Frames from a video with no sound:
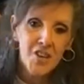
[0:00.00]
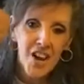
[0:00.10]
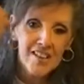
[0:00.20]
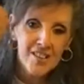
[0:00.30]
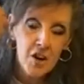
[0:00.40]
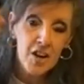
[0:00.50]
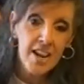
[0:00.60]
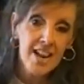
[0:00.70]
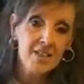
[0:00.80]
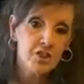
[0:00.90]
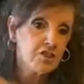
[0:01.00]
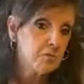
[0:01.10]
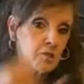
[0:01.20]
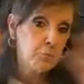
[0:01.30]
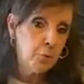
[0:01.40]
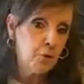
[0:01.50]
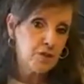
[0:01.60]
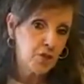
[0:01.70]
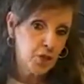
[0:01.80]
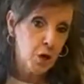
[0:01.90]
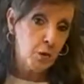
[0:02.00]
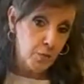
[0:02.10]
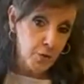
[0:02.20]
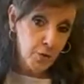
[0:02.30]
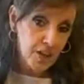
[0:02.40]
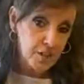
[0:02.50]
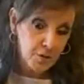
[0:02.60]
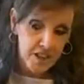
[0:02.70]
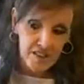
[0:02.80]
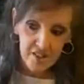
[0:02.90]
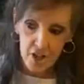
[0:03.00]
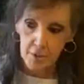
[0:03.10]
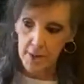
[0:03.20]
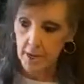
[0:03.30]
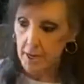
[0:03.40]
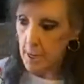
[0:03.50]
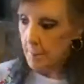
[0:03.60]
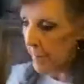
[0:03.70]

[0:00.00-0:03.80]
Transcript: there you guys are, and just support the show. So that's what that's all about.